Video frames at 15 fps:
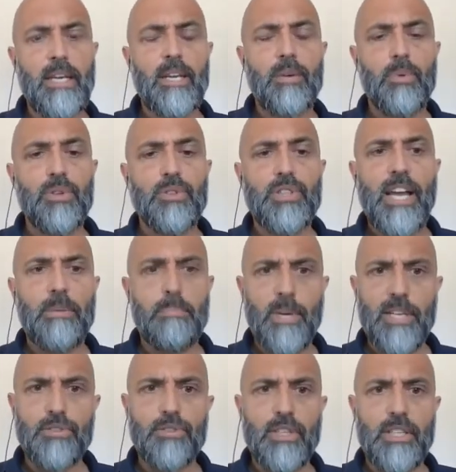We also had
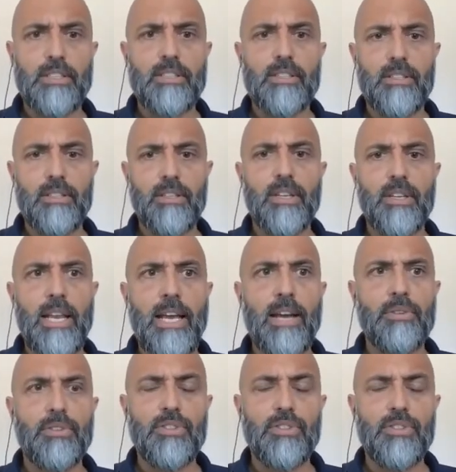metrics that allowed us